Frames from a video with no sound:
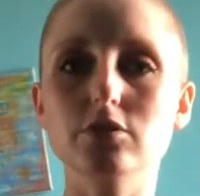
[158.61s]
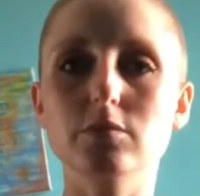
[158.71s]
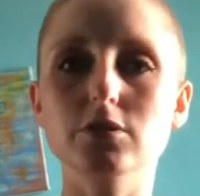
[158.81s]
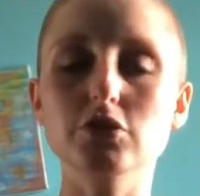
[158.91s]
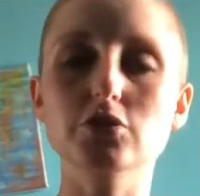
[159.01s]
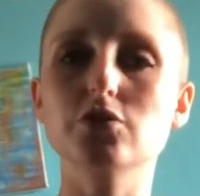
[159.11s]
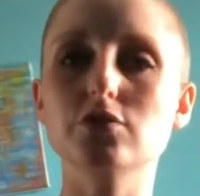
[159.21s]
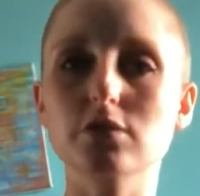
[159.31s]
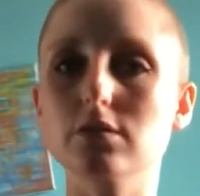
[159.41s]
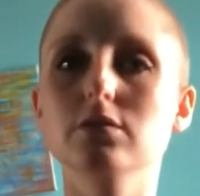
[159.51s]
much. It's just
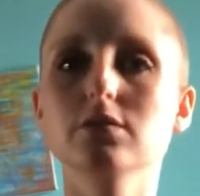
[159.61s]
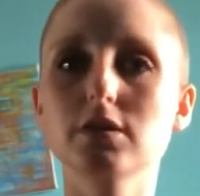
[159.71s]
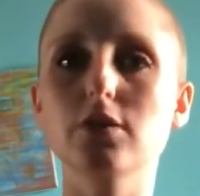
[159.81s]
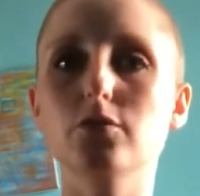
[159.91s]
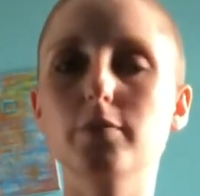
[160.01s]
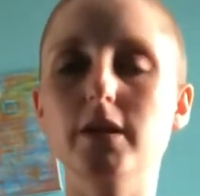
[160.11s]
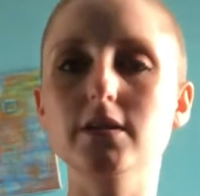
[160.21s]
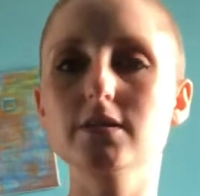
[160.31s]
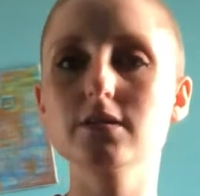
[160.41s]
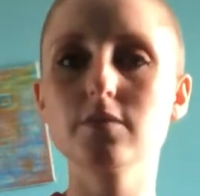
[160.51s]
to give you
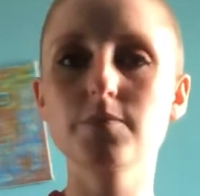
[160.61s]
balance.